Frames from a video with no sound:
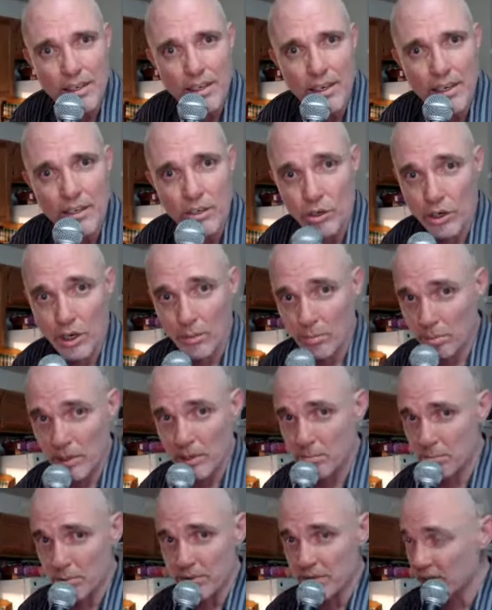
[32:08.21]
and you get
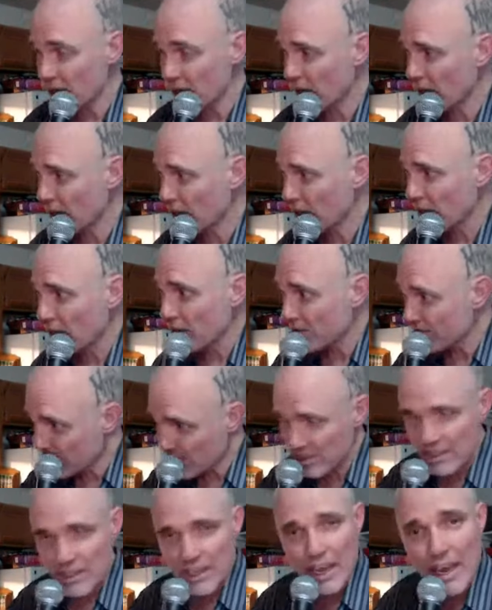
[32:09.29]
people saying,
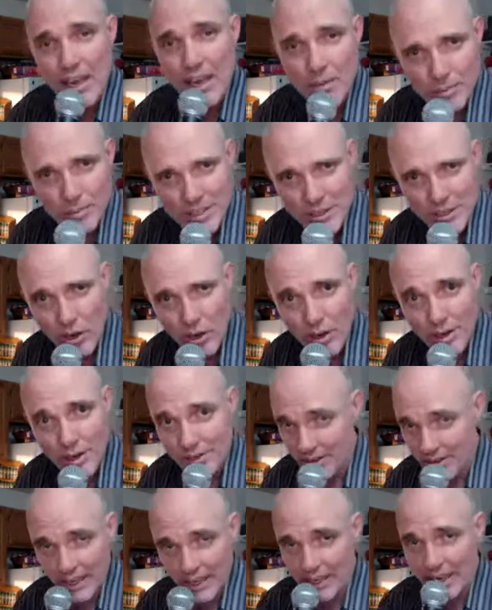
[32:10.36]
this can't be taught,
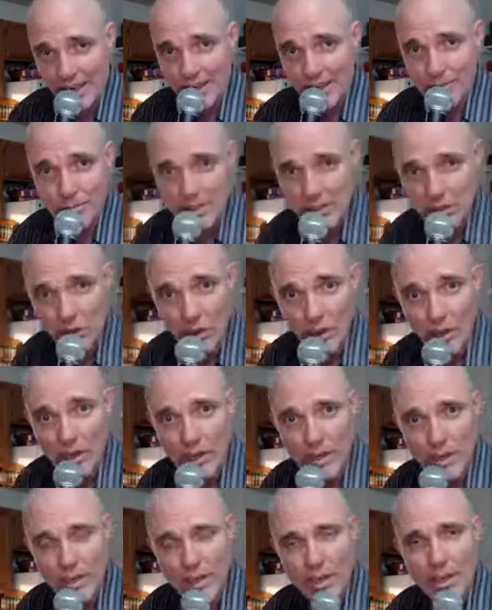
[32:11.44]
that can't be taught,
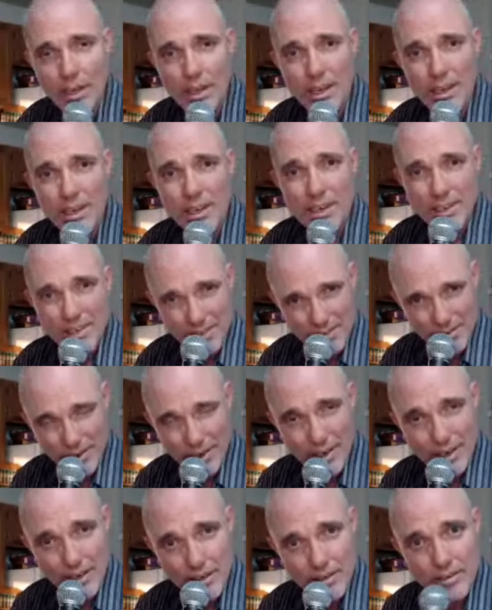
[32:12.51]

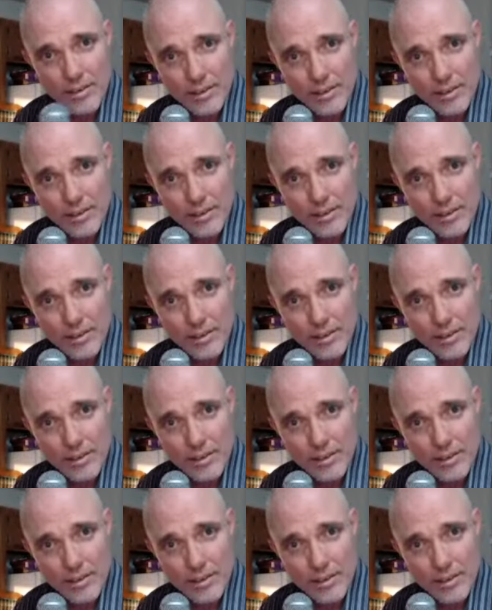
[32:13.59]
right?